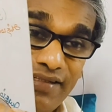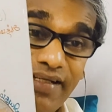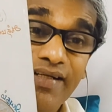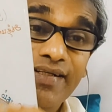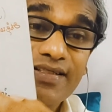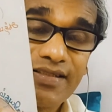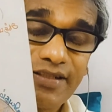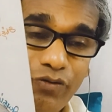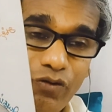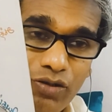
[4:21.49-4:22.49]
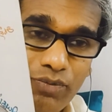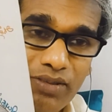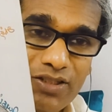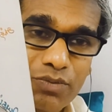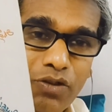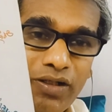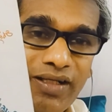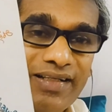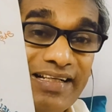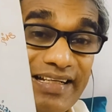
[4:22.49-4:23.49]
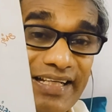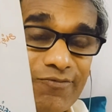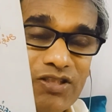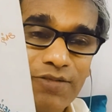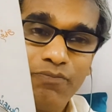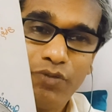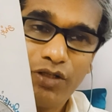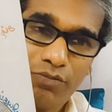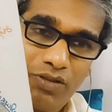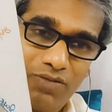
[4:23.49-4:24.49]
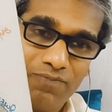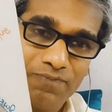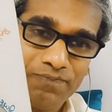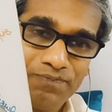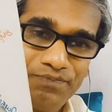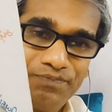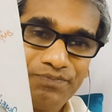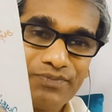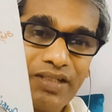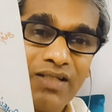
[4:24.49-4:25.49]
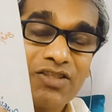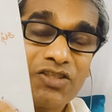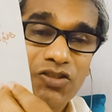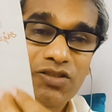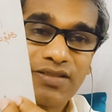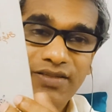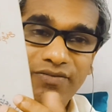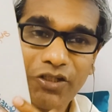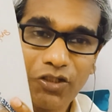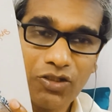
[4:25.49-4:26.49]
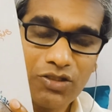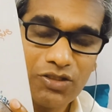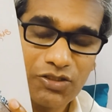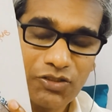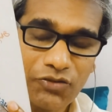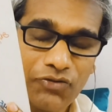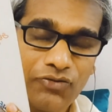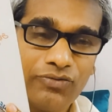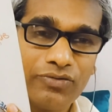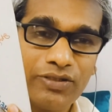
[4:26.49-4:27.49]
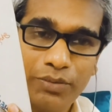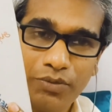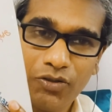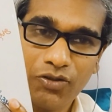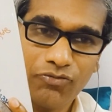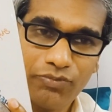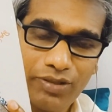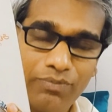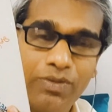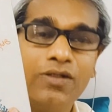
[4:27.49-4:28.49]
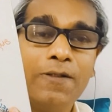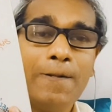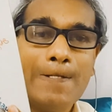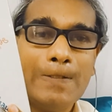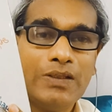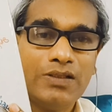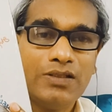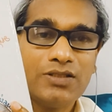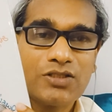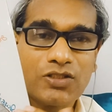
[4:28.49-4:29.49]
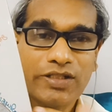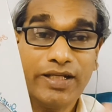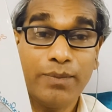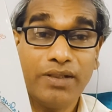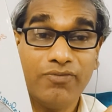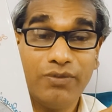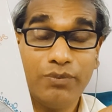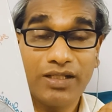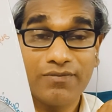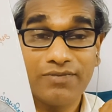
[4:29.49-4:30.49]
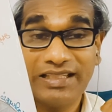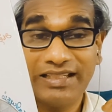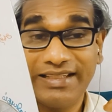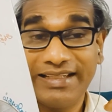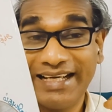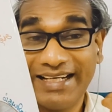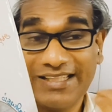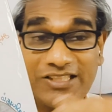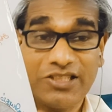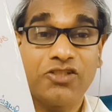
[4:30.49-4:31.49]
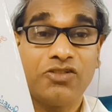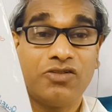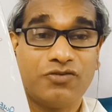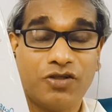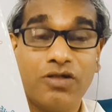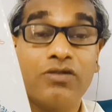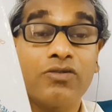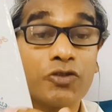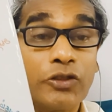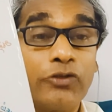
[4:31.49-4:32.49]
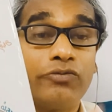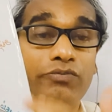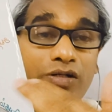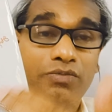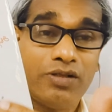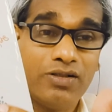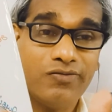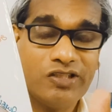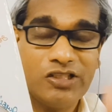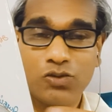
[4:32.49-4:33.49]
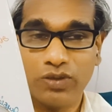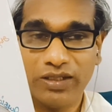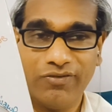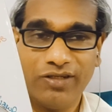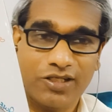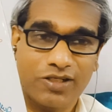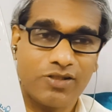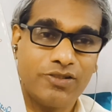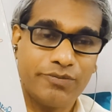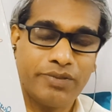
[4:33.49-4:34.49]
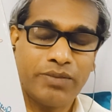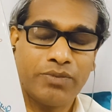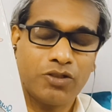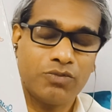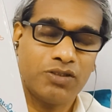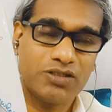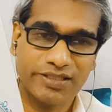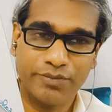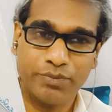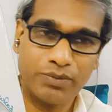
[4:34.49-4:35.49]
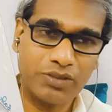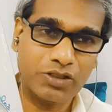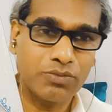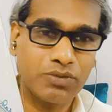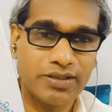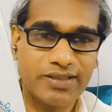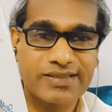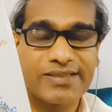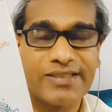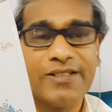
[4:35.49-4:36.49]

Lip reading: He enters an old man's body and he names him Brahma and starts giving knowledge through the mouth of Brahma. So thereby we become the direct children of God through Brahma, which is why we are called Brahma Kumar and Brahma Kumari.